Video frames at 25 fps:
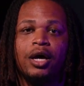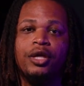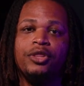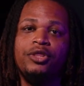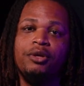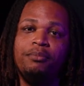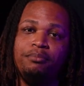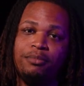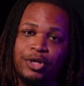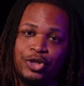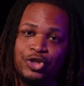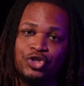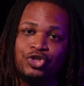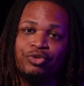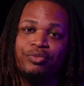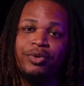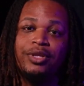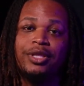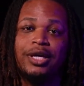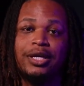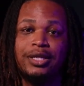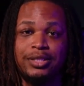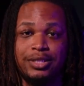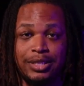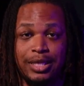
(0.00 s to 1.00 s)
the mystery
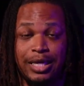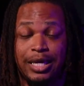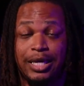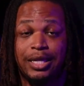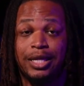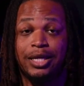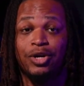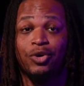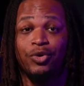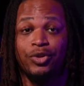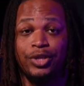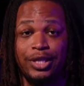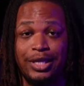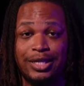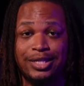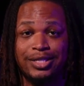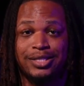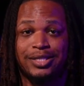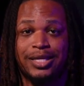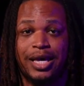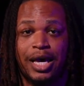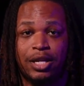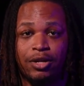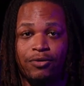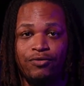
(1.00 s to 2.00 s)
that is hidden on the
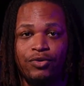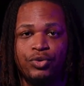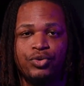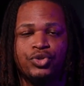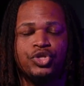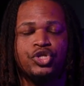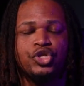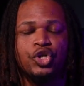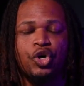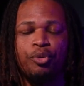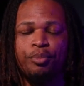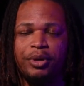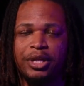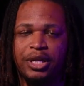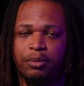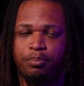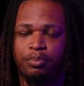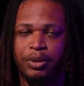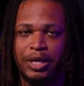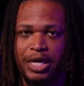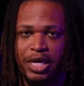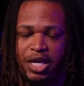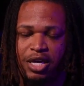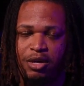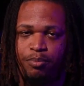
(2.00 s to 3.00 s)
inside of you. So many
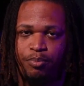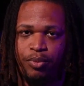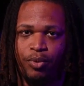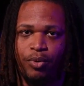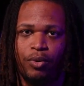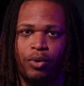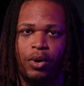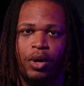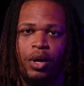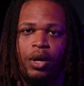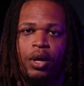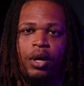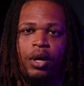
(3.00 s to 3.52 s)
people